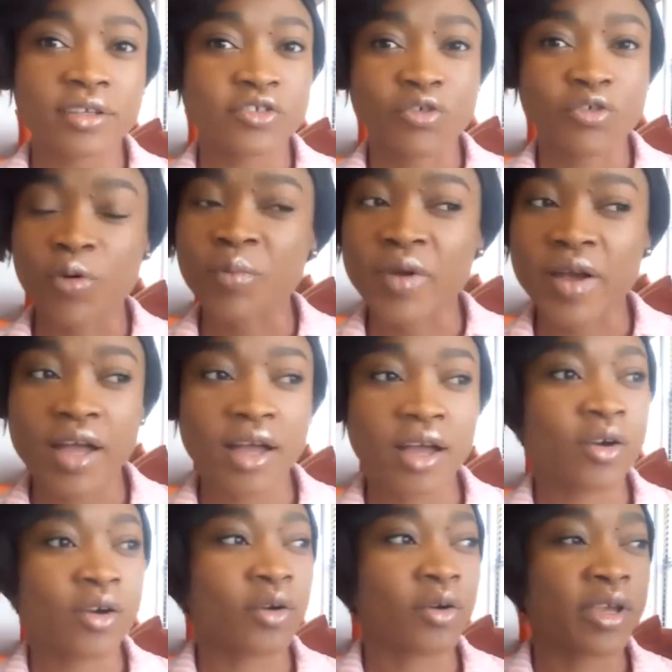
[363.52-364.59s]
trauma
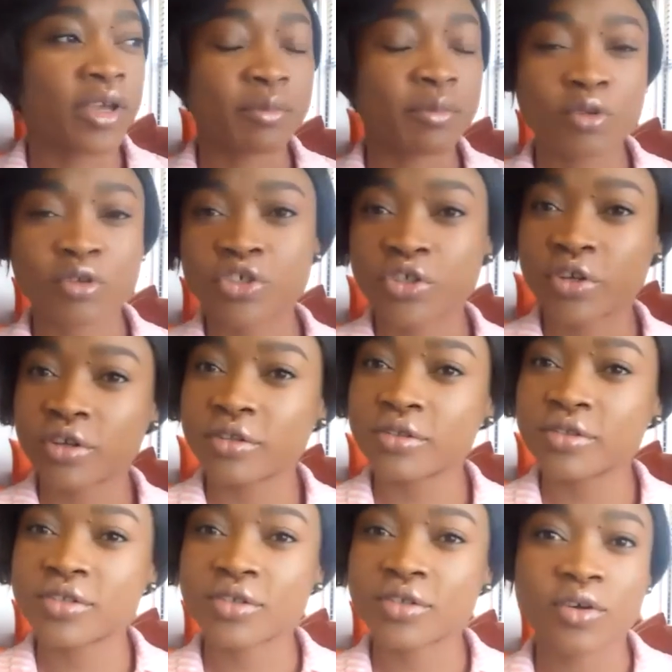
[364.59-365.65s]
or
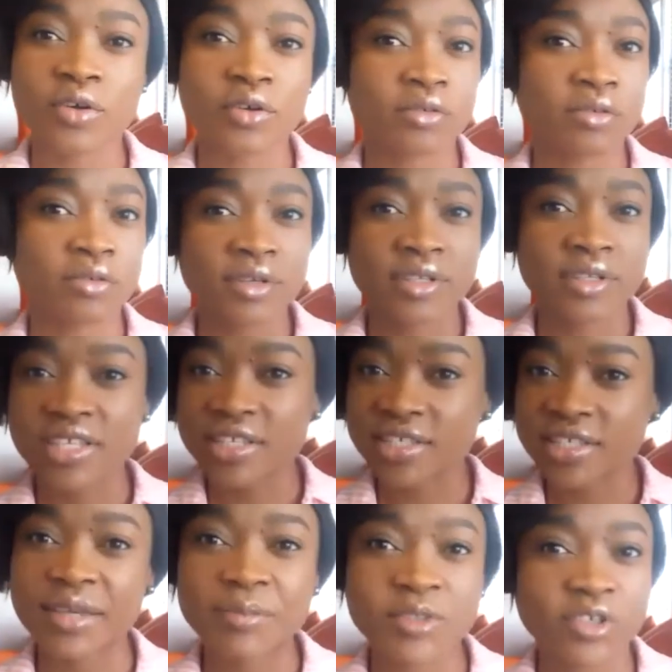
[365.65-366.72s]
emotions or
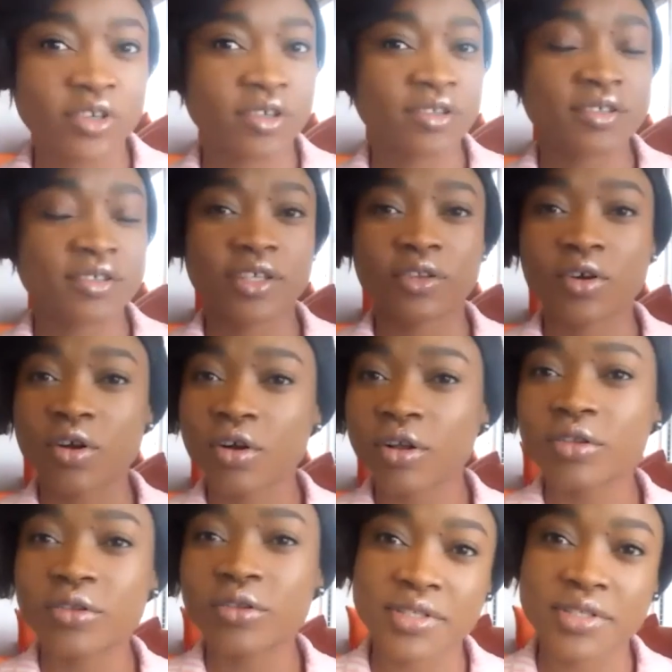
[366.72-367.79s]
deceptions and all
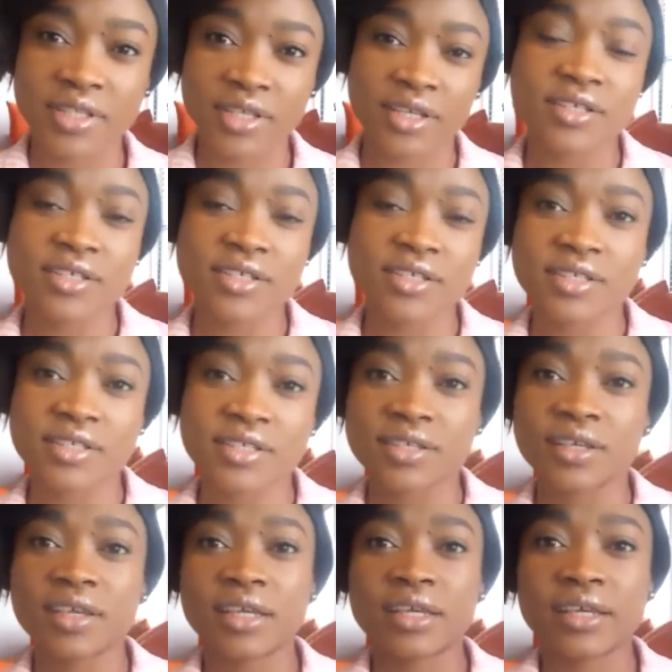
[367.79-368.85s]
those things
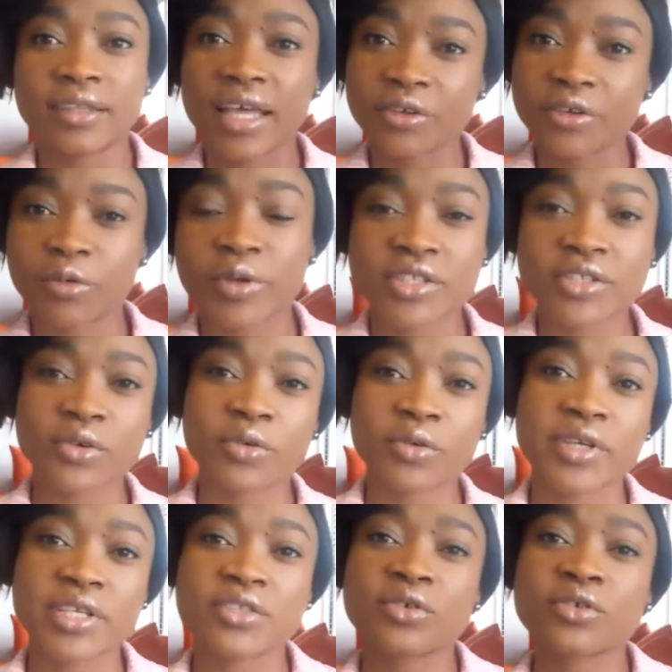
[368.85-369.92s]
that create
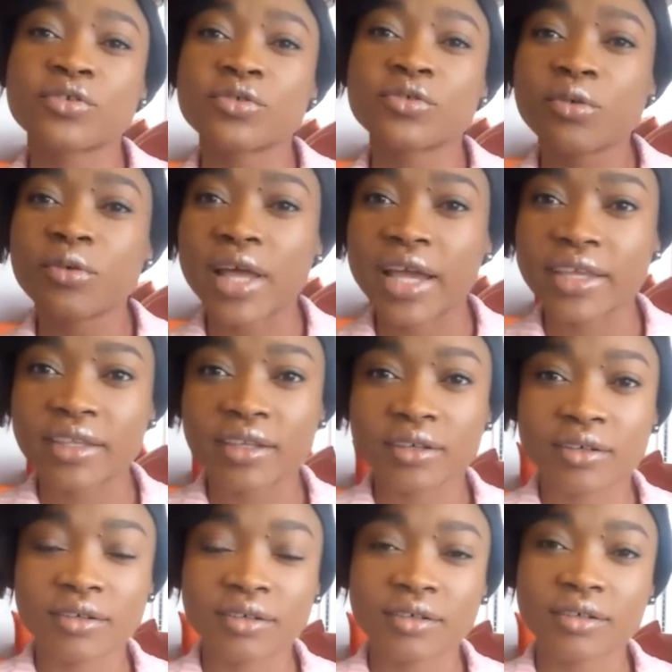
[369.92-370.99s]
stories, the true line
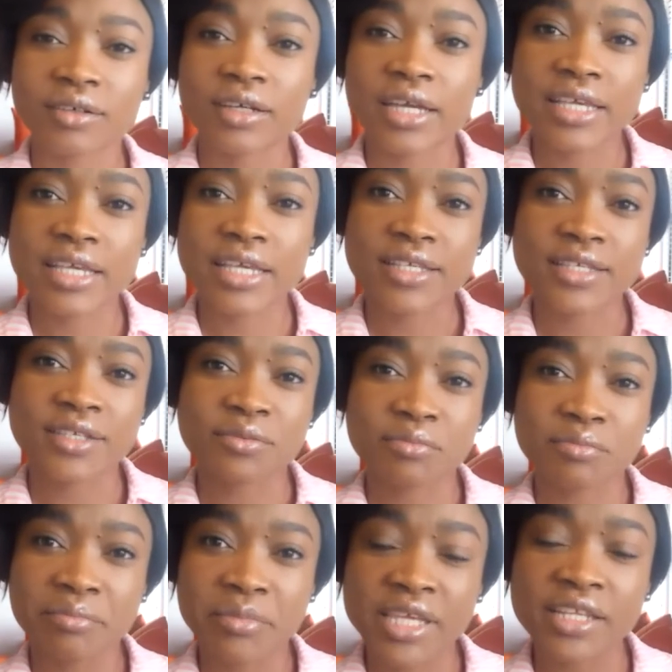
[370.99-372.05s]
is
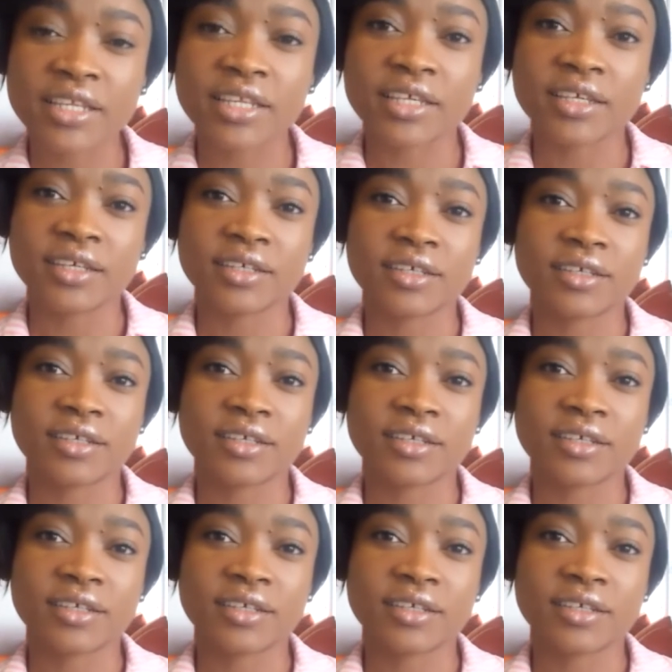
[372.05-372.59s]
mainly,